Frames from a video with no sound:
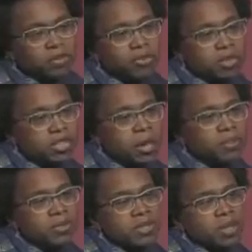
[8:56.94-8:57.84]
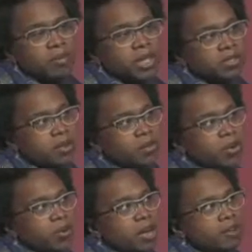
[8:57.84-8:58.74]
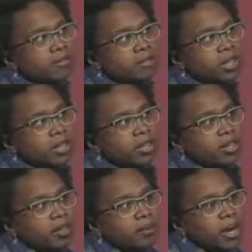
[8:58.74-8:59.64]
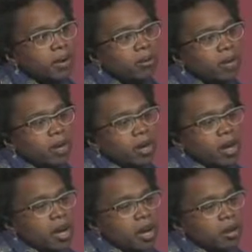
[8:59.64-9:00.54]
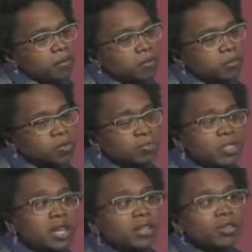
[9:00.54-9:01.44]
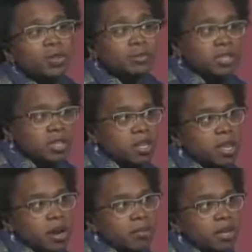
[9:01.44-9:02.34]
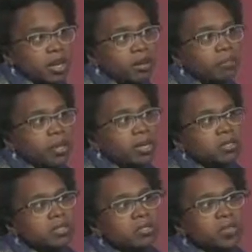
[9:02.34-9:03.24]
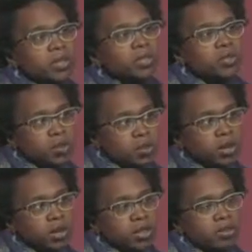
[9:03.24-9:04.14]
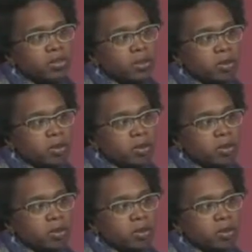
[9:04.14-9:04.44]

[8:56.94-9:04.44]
for this upcoming summer, we'll have to be thinking about taking trips to the library, because during the school year, that's a part of